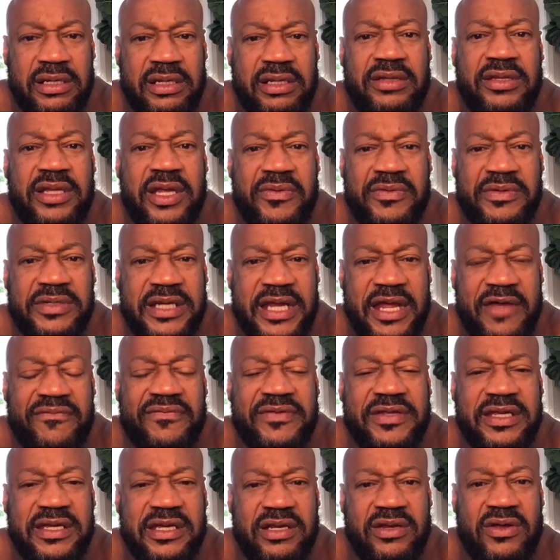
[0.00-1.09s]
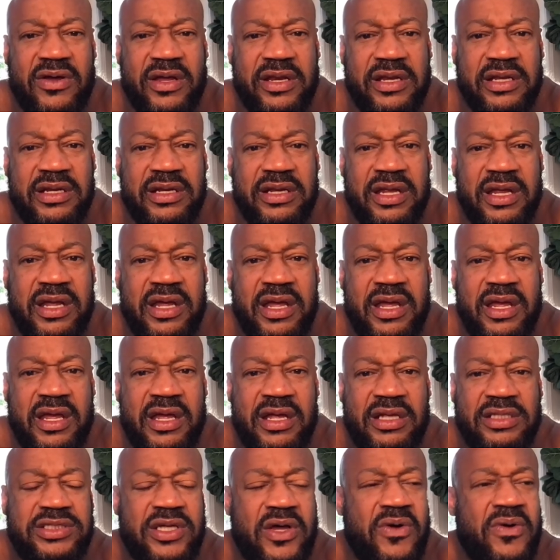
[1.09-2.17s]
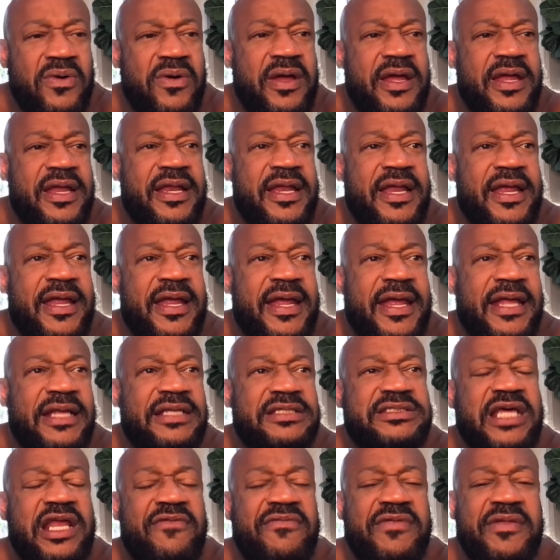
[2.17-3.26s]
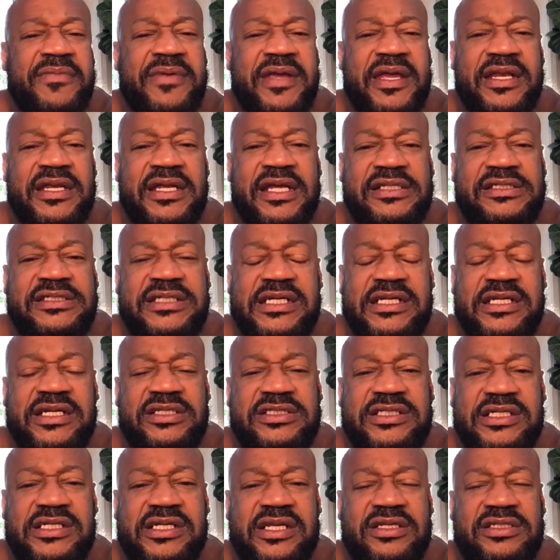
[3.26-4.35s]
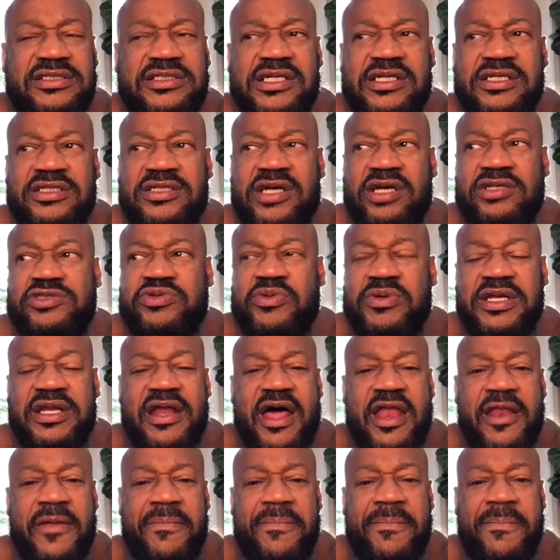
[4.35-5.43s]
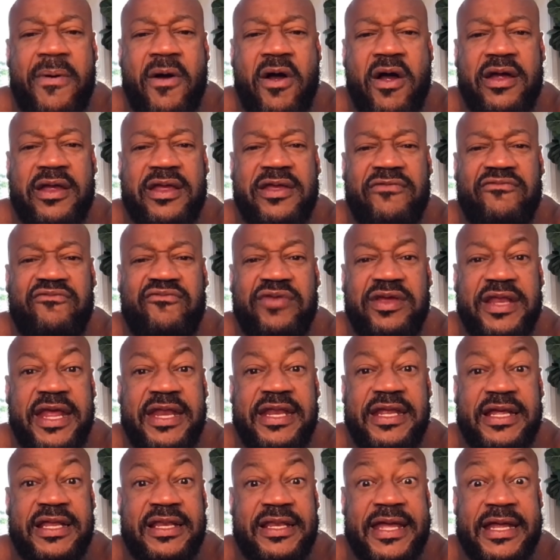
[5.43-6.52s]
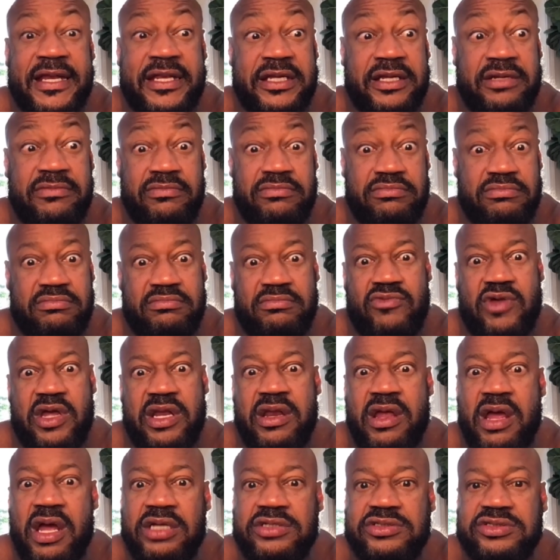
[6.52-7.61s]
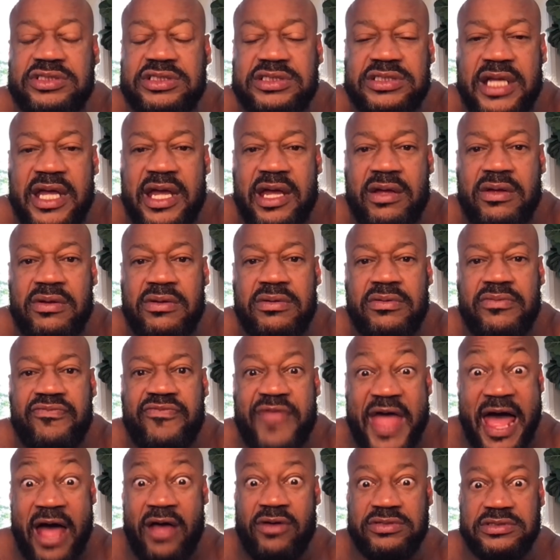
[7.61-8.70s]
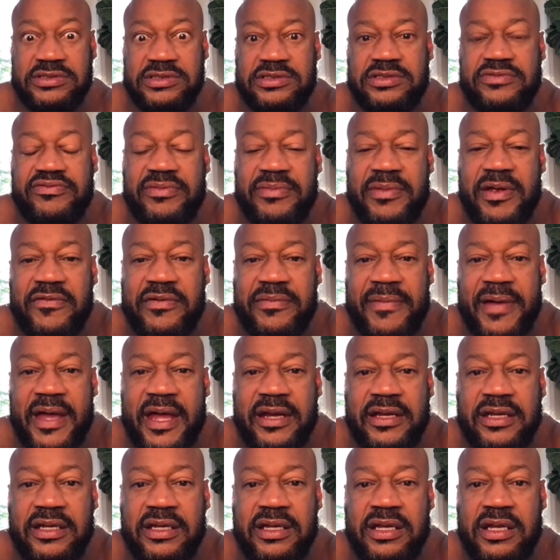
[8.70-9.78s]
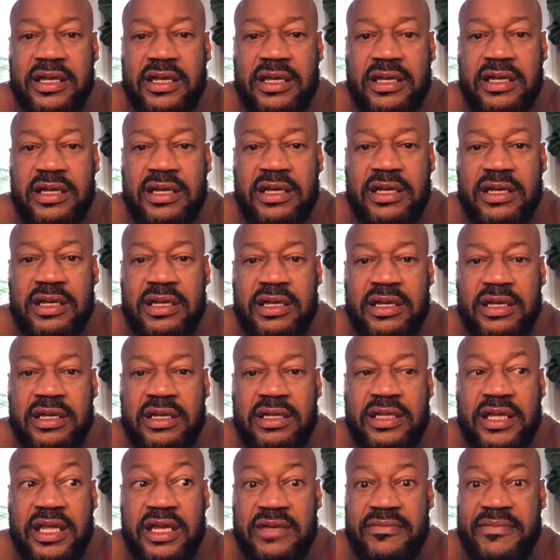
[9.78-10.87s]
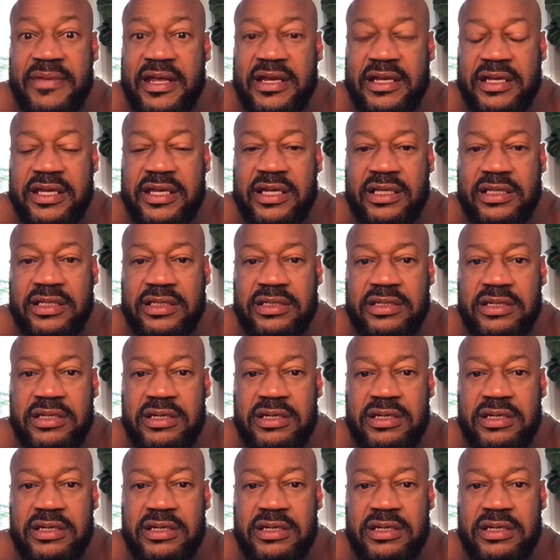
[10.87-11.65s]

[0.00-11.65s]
They were definitely in on it. So instead of them getting a $10 or $20 parking fee, they didn't collect it, what, hundreds now, thousands from everybody. They done made a killing.